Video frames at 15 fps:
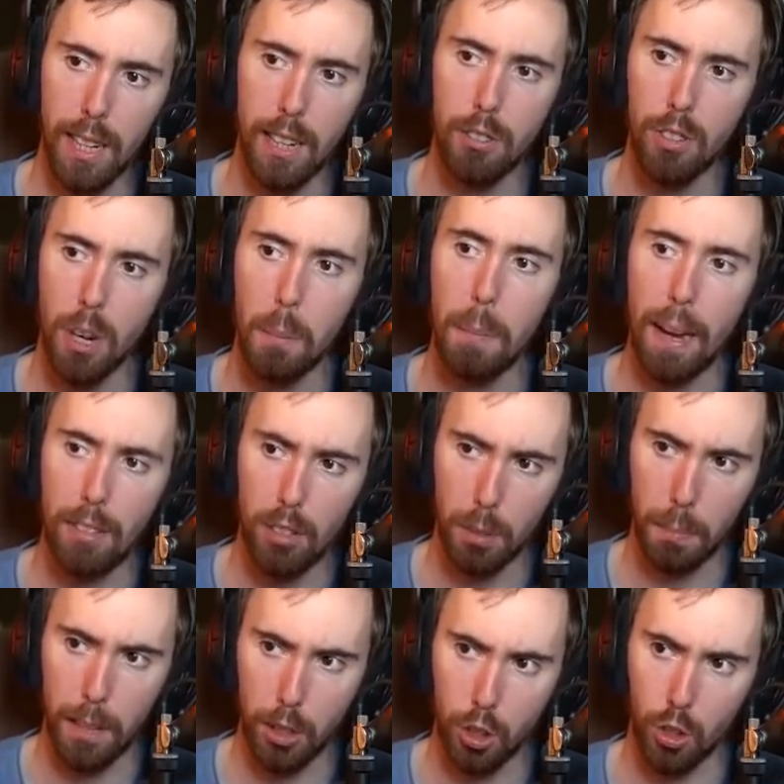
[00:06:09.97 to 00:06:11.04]
that isn't a
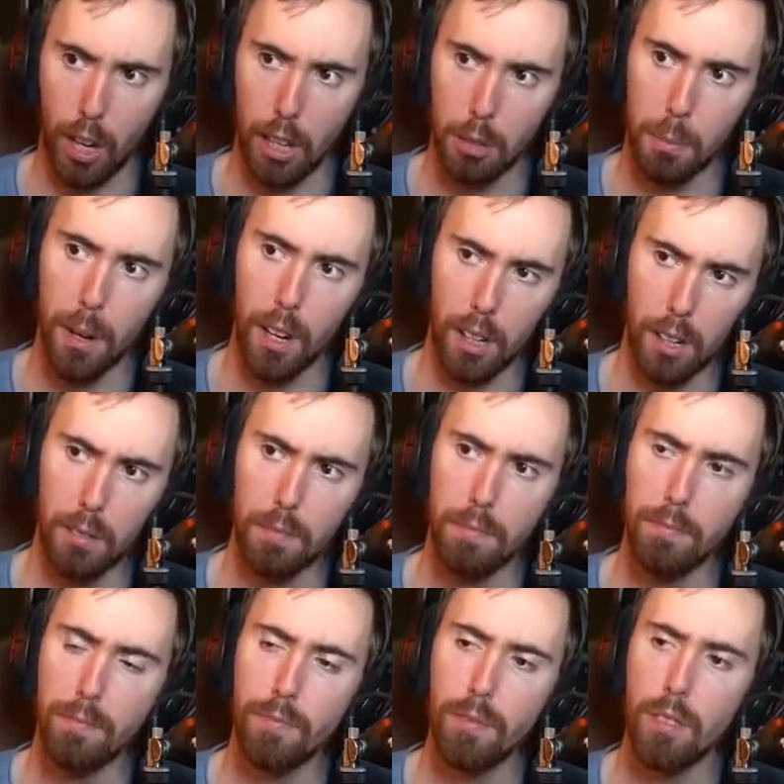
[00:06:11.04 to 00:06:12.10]
basic bitch Transmog.
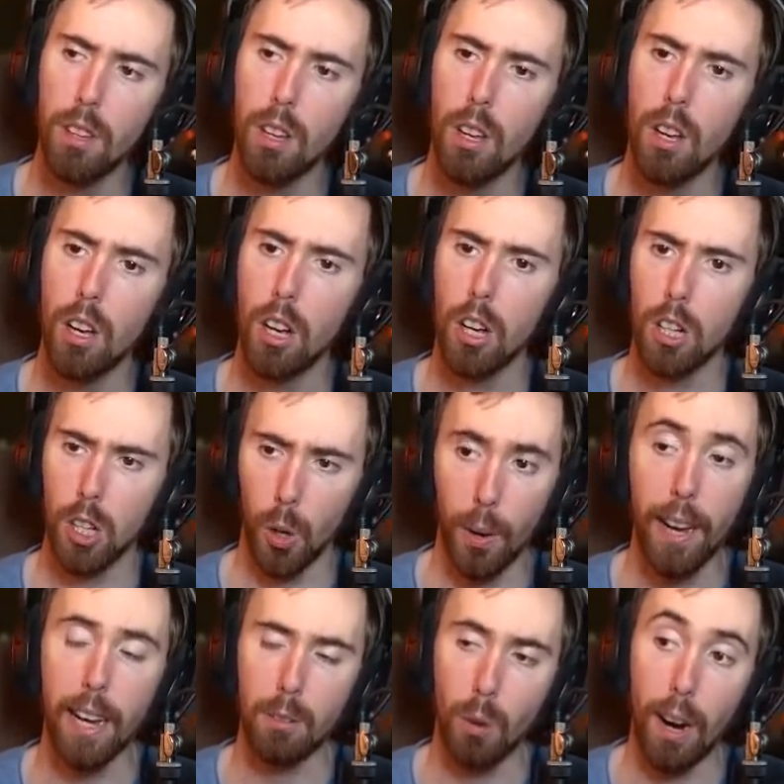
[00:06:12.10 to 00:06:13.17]
Go
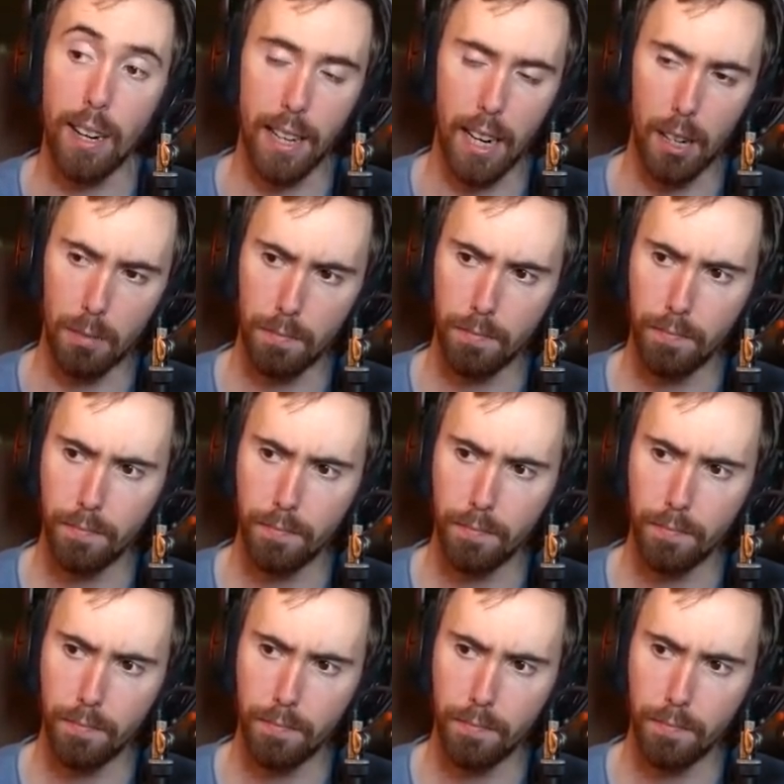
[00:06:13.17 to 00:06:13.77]
ahead, right now.